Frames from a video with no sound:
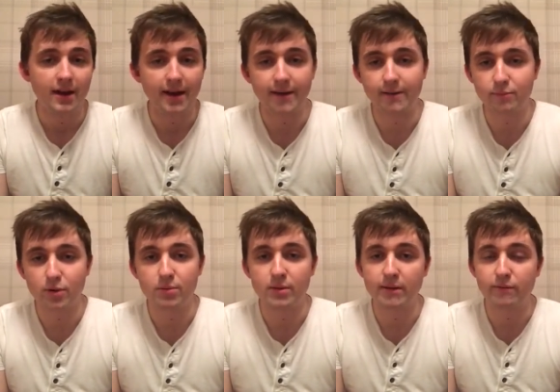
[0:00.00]
and
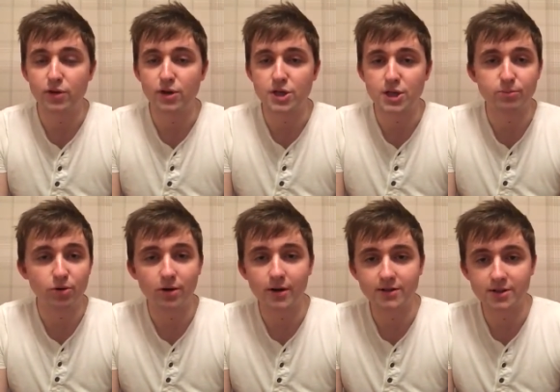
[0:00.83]
probably a few
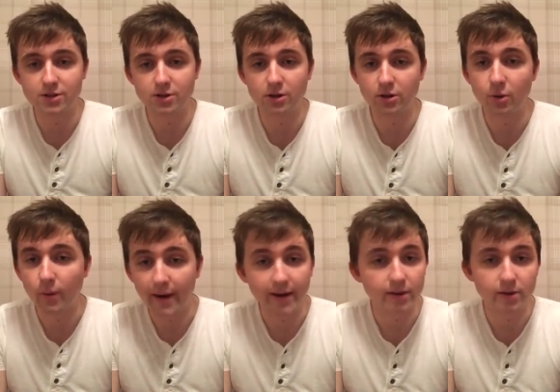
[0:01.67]
surprises along the
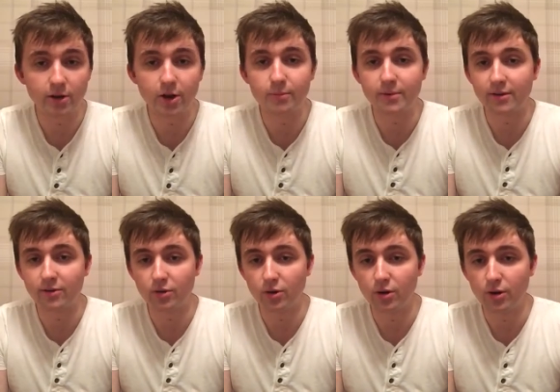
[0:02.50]
way that nobody
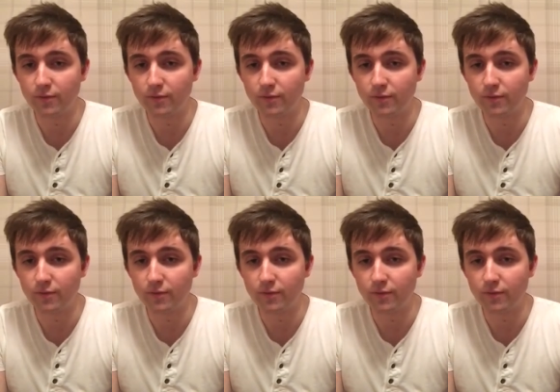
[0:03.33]
saw,